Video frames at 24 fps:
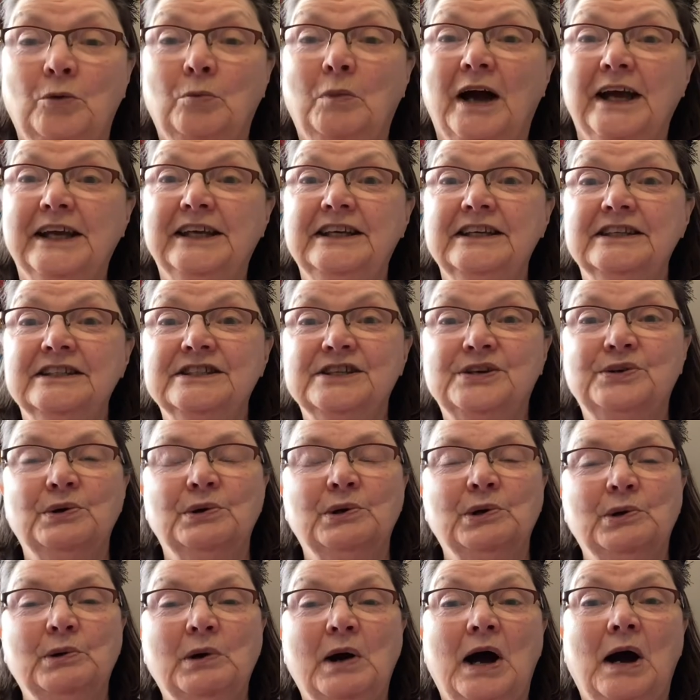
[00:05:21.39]
my kids
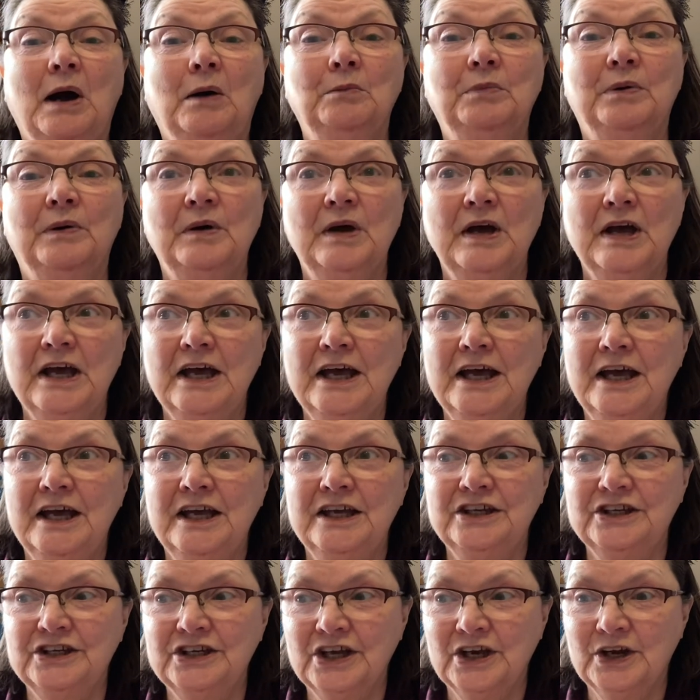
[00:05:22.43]
grew up,
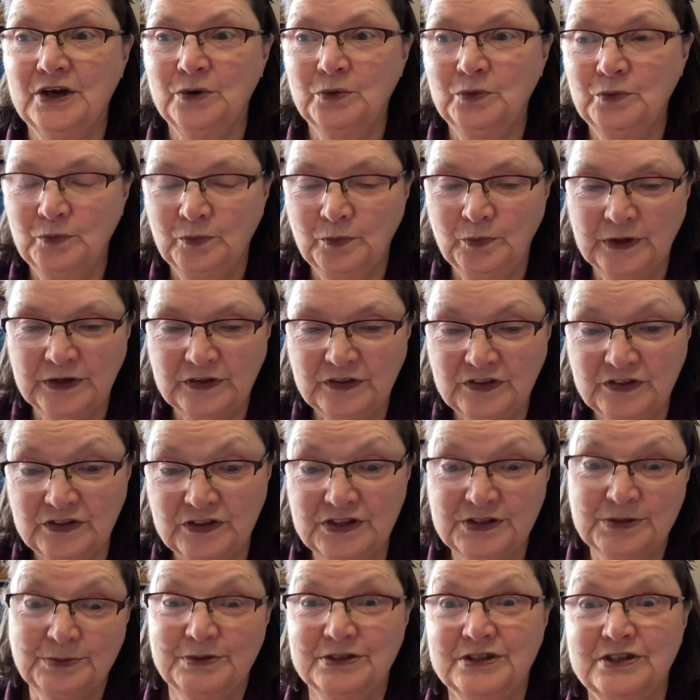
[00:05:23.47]
you know, with
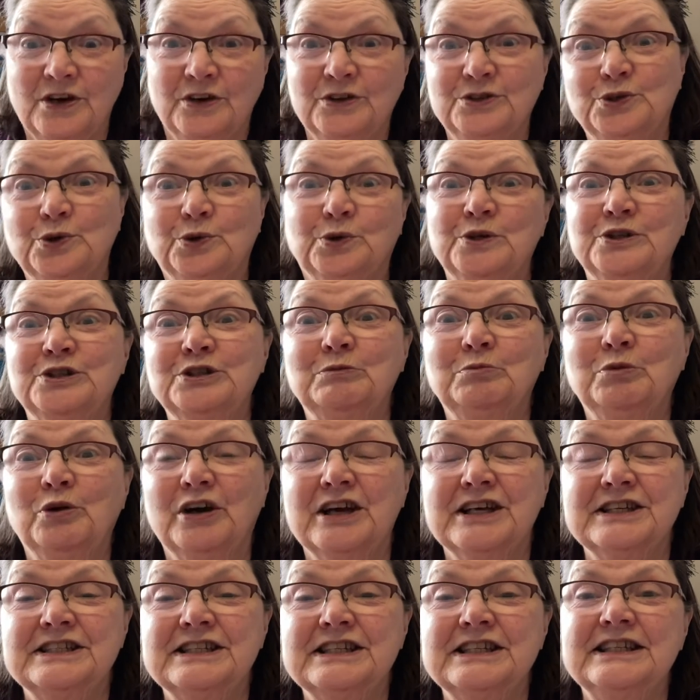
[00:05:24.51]
this was our Georgia
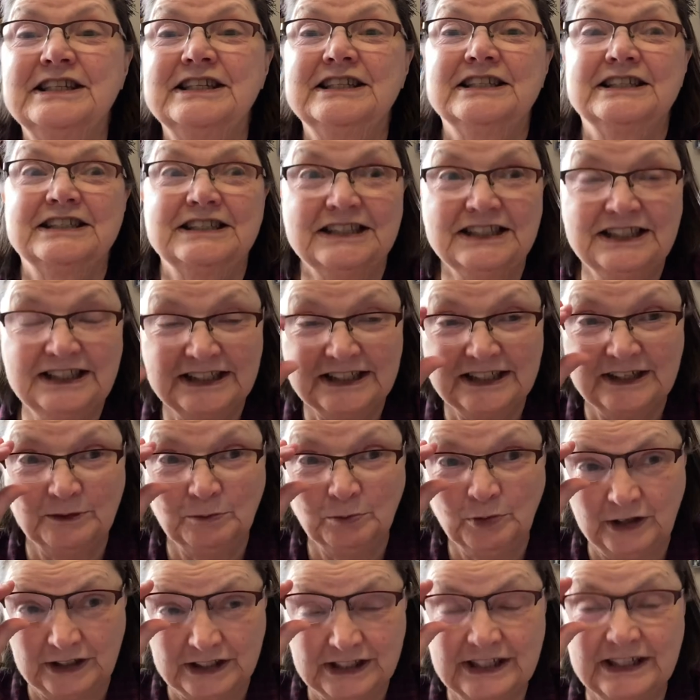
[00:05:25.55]
president, you know,
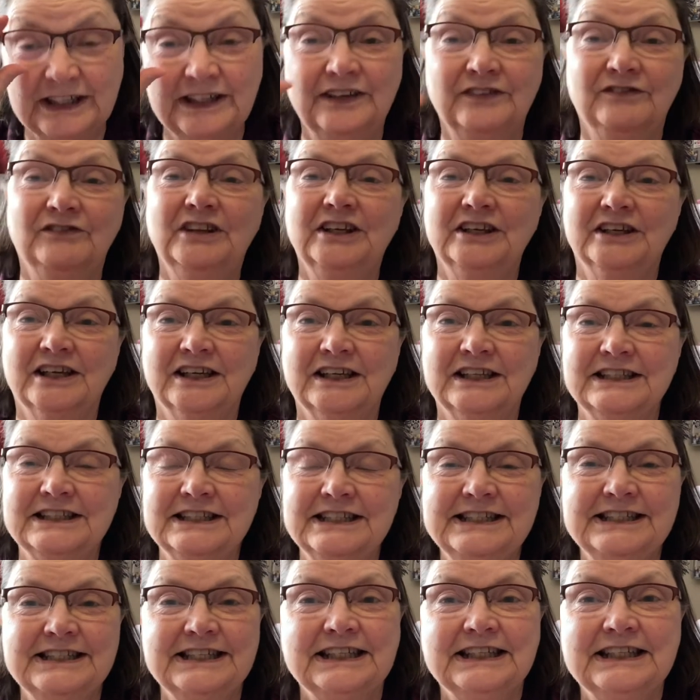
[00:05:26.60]
president of the United
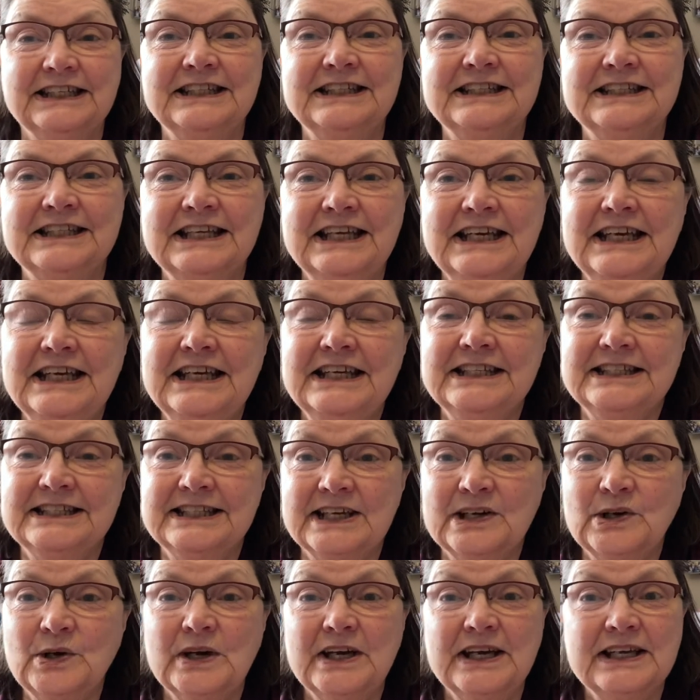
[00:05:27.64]
States.
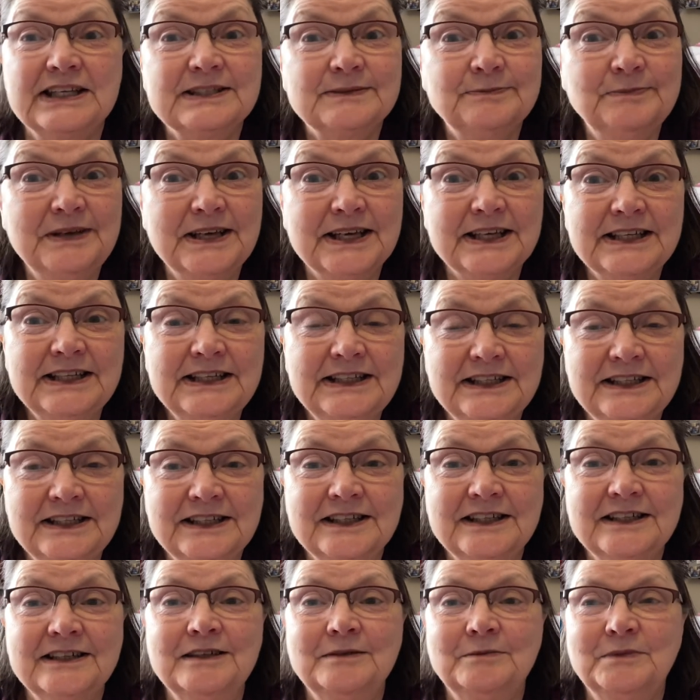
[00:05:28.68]
Sarah has met
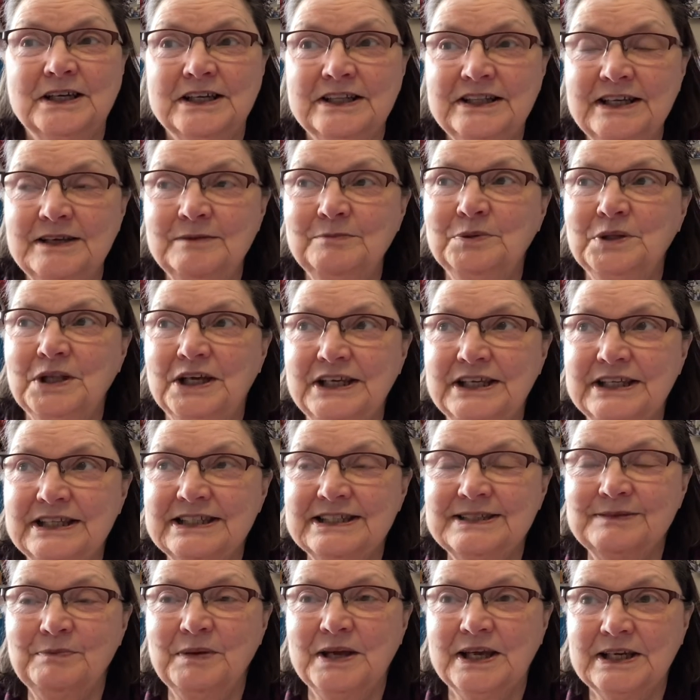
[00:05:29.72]
him. I think Blake
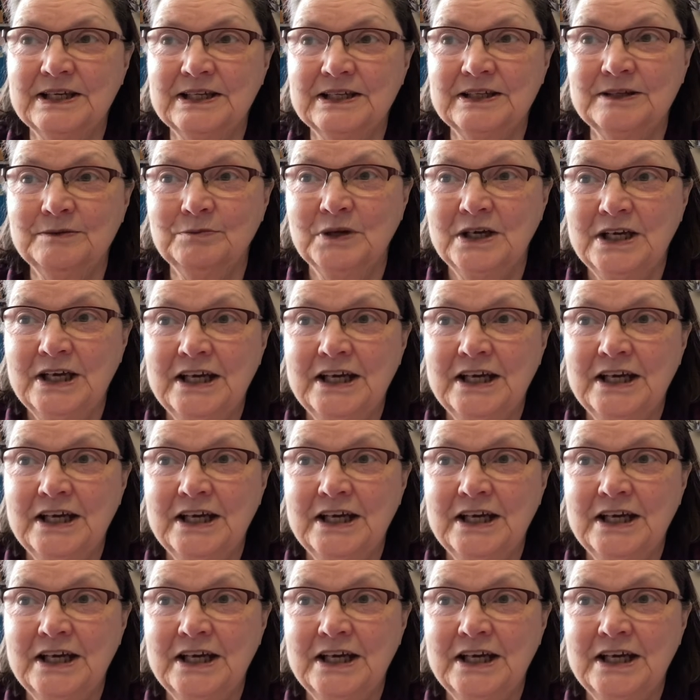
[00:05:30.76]
has met him.